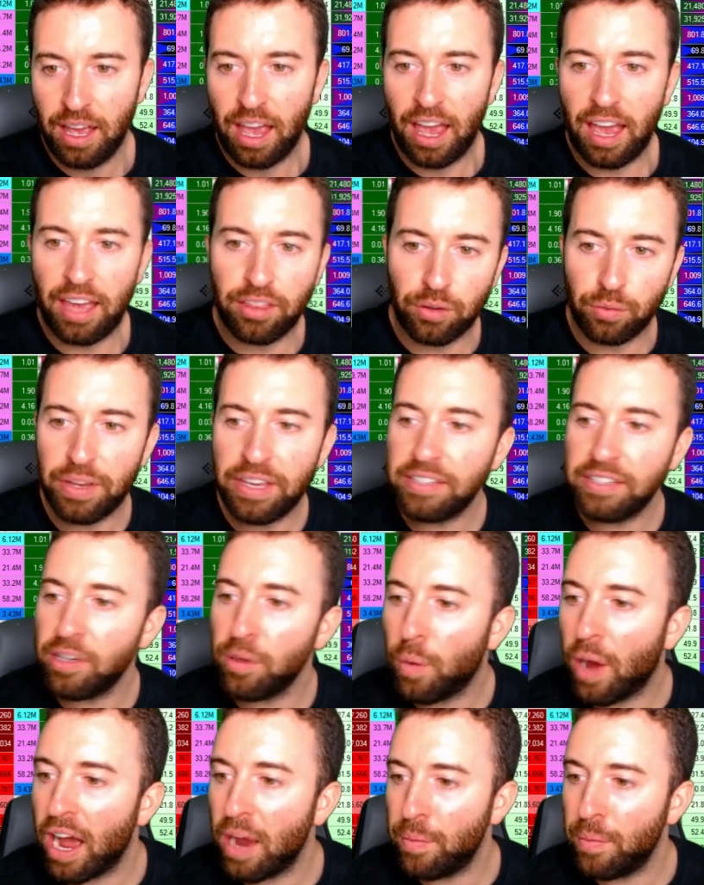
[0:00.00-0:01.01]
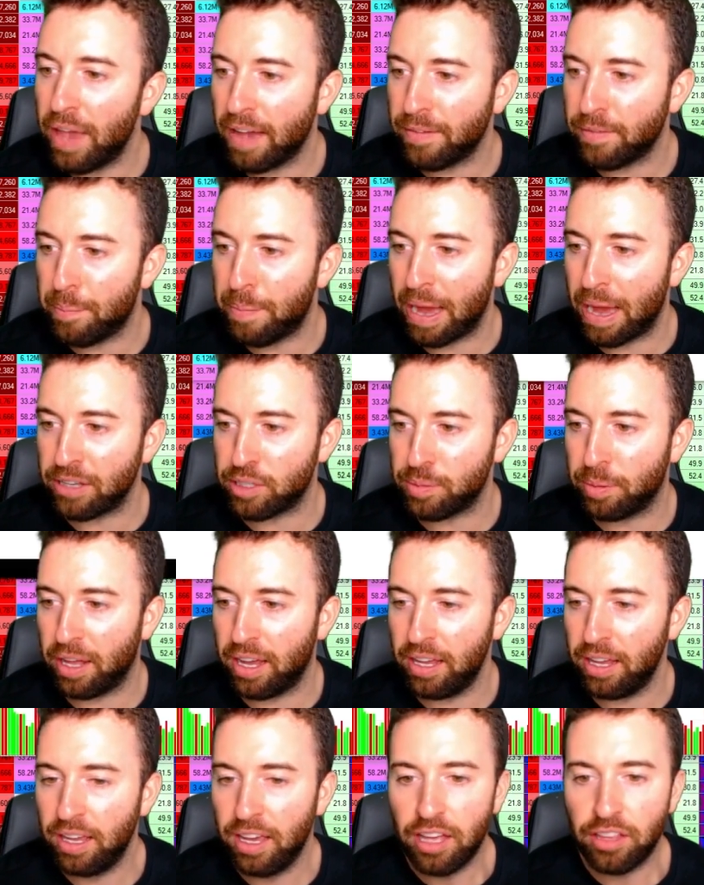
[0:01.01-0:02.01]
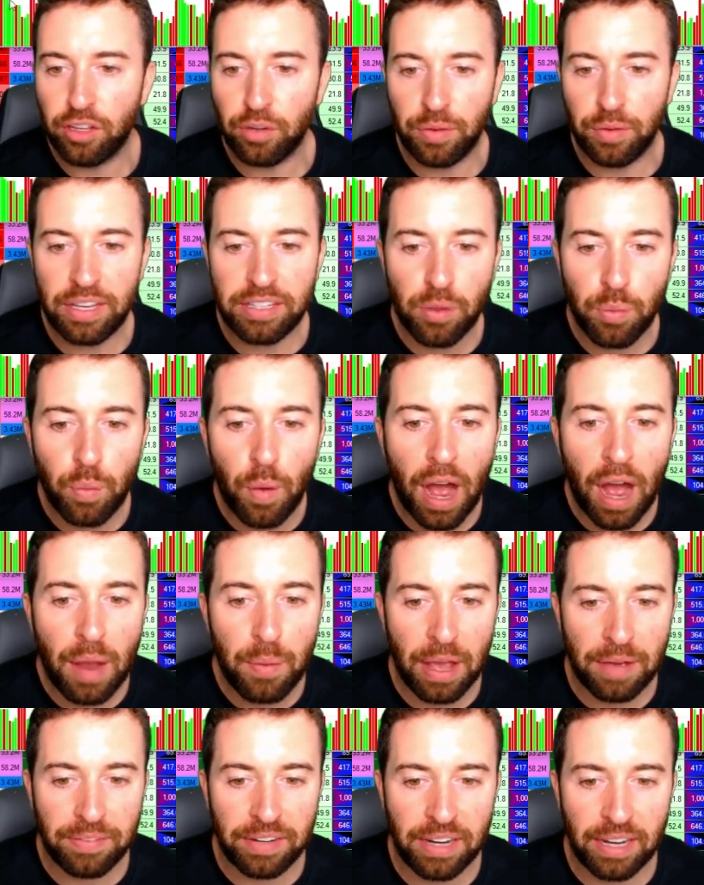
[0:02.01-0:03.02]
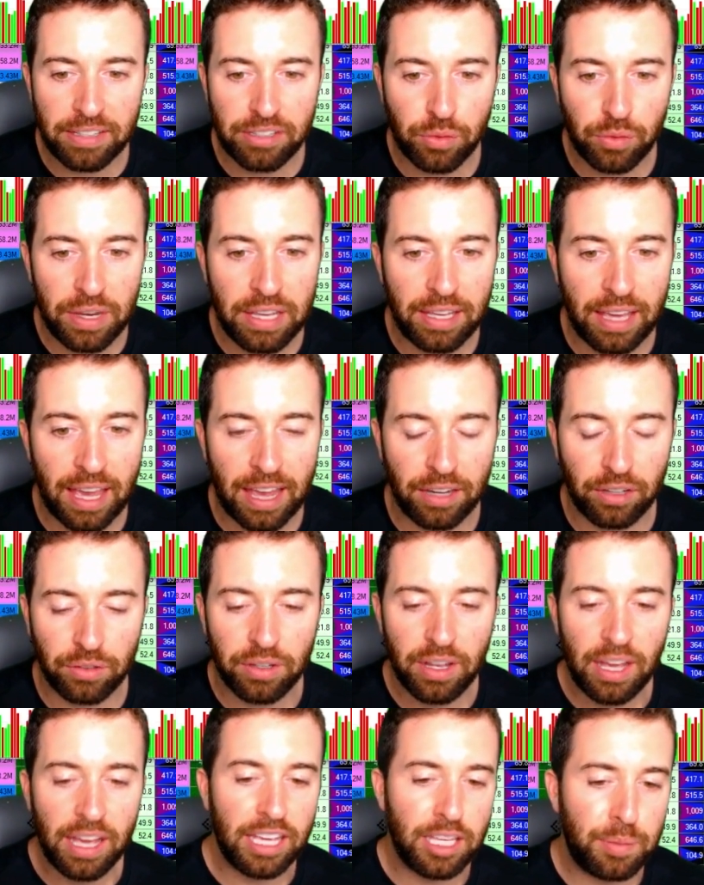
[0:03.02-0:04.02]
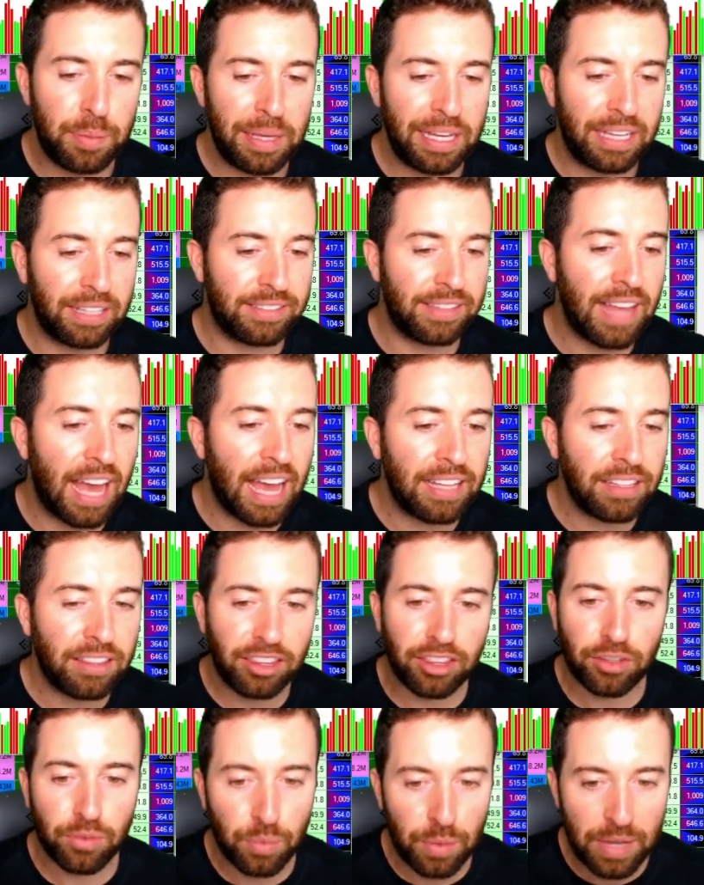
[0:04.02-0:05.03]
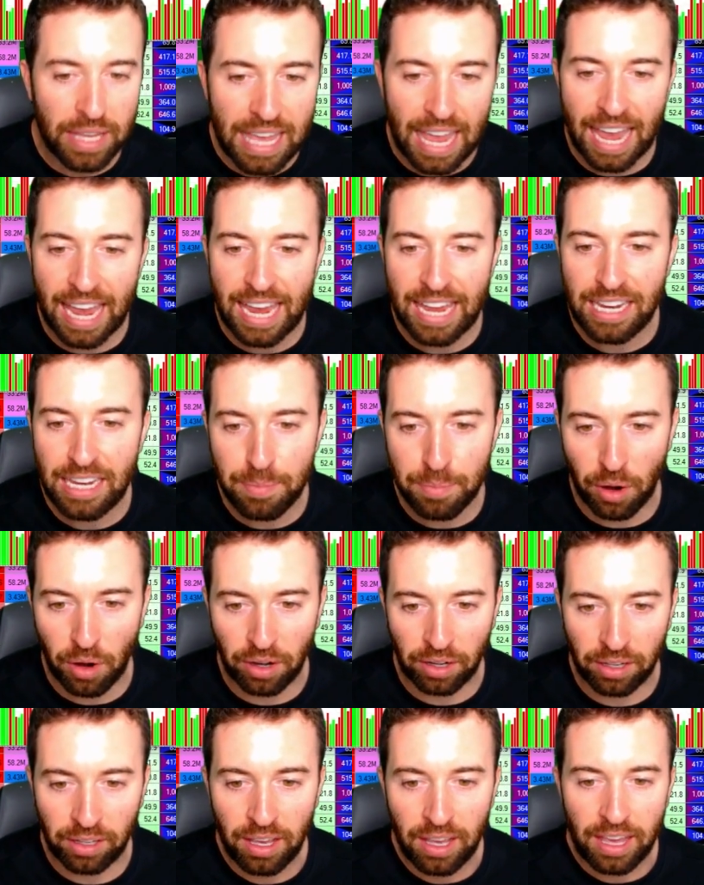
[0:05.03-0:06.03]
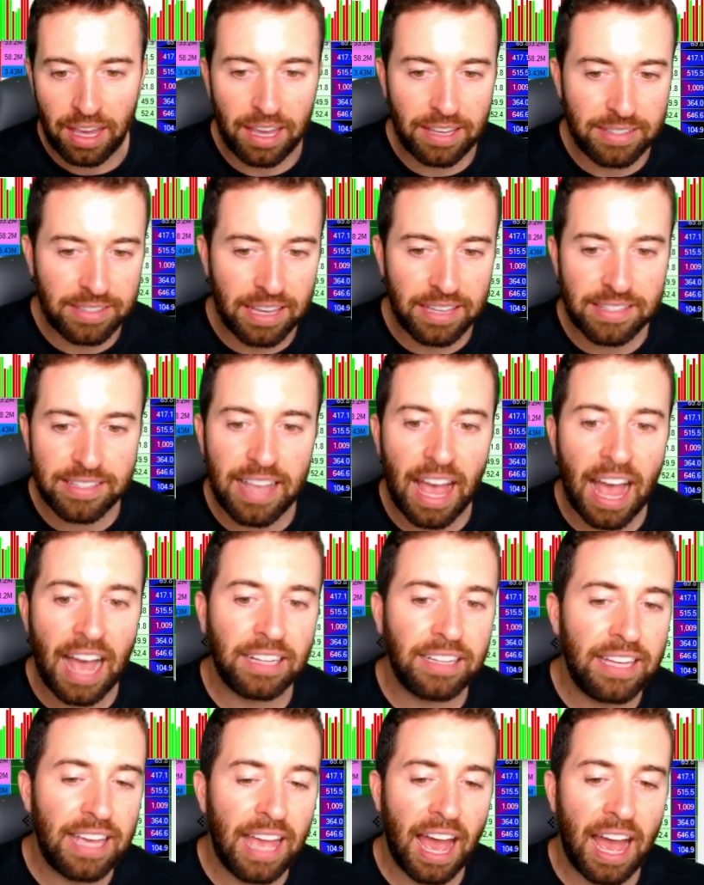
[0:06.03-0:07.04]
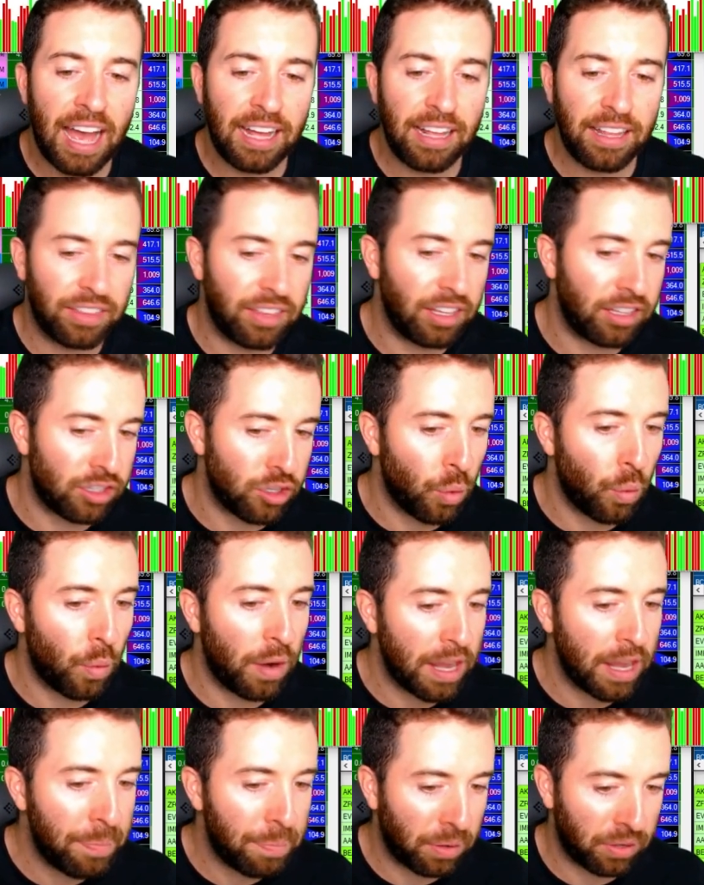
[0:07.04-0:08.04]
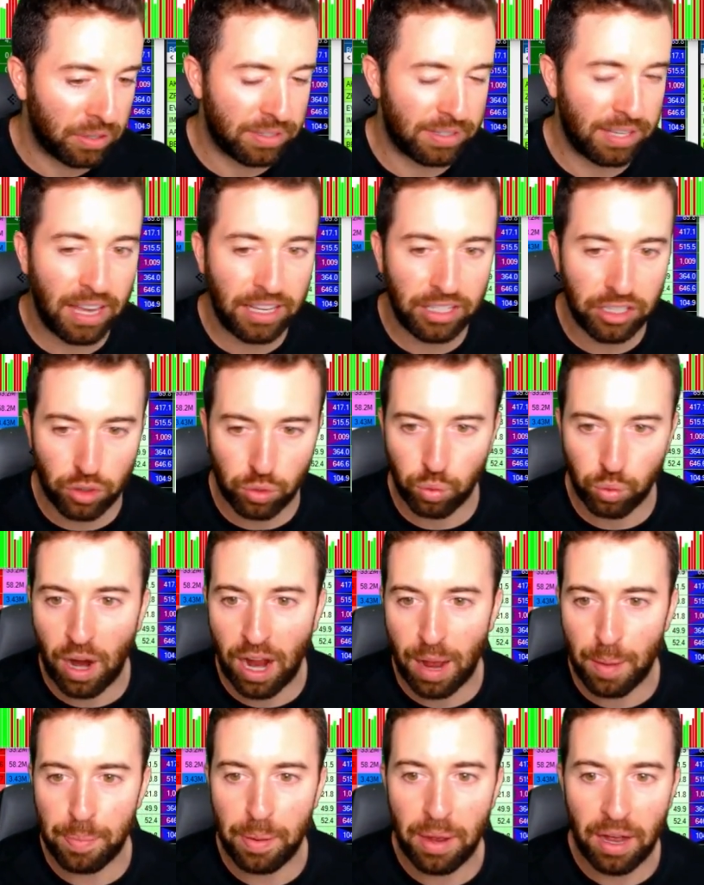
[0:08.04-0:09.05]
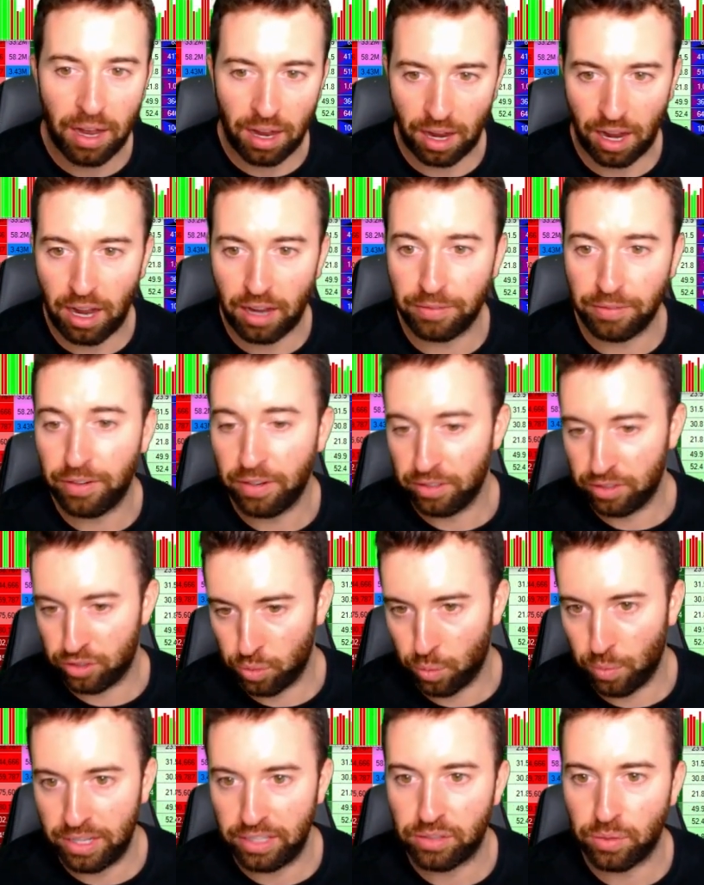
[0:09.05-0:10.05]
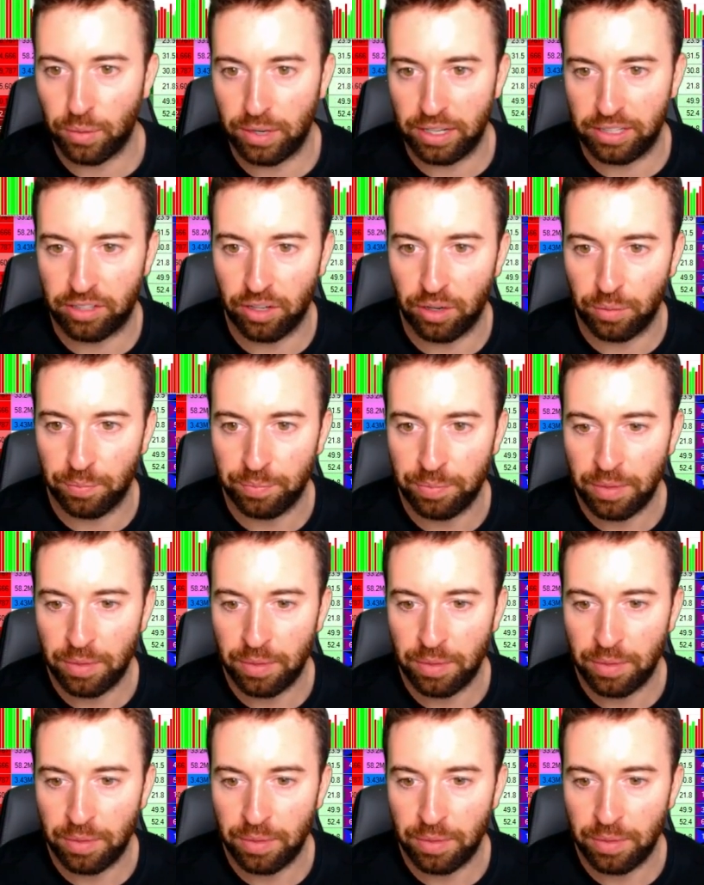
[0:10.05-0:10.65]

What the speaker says: And the reason why we have a bounce play, the reason why we have a nice green candle is because that 380 mark is exactly at the 20% drop of 2022.